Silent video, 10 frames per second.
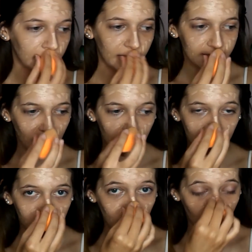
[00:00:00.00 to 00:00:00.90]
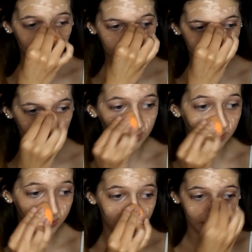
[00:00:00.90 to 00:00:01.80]
Is anyone else
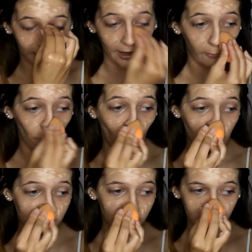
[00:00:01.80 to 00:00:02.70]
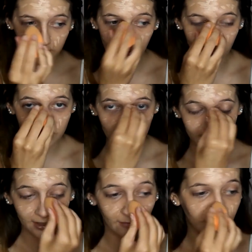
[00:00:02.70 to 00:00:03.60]
currently like watching the new
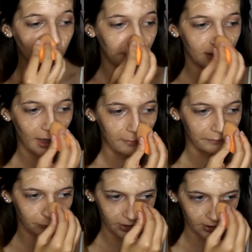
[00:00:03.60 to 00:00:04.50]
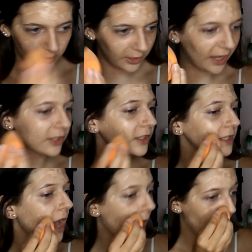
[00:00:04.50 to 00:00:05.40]
season of Keeping Up with the
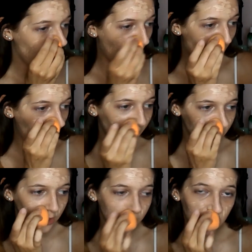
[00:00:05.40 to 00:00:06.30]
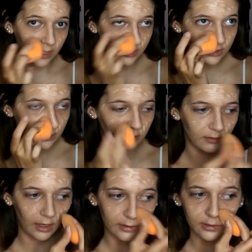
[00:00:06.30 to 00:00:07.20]
Kardashians? I just
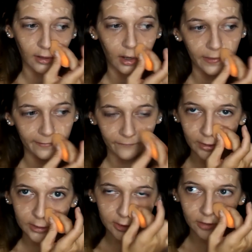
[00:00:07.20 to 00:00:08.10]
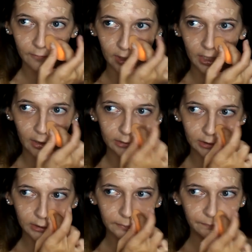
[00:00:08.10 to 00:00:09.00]
like saw the first two
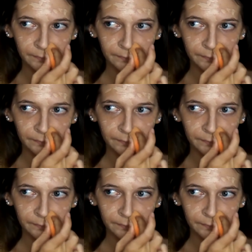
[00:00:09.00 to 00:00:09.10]
videos.